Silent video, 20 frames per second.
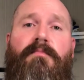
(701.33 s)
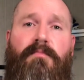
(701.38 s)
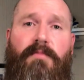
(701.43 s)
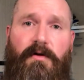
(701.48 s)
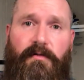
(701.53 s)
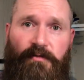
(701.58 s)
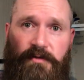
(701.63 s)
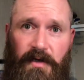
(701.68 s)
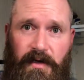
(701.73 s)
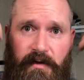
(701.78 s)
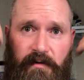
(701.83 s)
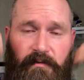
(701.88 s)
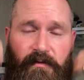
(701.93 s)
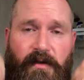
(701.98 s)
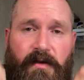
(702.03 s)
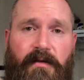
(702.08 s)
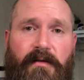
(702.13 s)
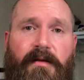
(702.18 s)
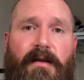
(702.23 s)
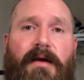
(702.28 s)
blow dry
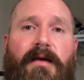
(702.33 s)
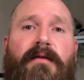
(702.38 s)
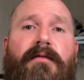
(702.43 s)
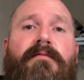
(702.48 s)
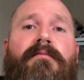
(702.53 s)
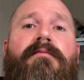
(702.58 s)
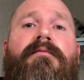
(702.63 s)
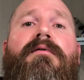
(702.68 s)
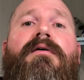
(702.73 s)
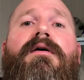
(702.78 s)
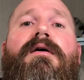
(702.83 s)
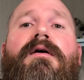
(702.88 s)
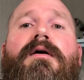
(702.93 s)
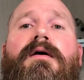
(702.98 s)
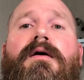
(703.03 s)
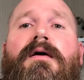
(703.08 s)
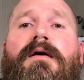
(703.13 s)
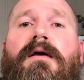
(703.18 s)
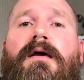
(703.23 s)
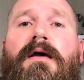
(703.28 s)
everything down,
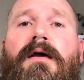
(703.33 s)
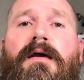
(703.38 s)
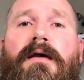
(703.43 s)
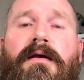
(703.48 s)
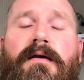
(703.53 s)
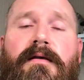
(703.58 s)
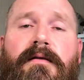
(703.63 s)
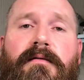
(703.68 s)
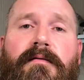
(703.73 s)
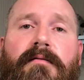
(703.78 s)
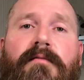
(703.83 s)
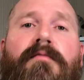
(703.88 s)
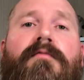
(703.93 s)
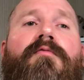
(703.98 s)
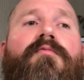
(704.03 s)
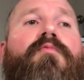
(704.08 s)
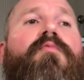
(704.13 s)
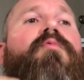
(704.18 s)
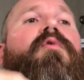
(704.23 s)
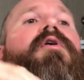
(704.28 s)
and
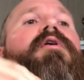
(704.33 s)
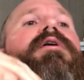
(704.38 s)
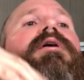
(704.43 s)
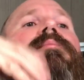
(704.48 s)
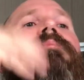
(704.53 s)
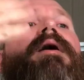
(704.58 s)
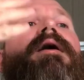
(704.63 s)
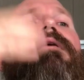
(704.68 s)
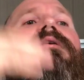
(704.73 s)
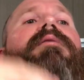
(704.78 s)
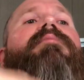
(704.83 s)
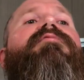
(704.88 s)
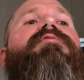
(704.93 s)
work it back up.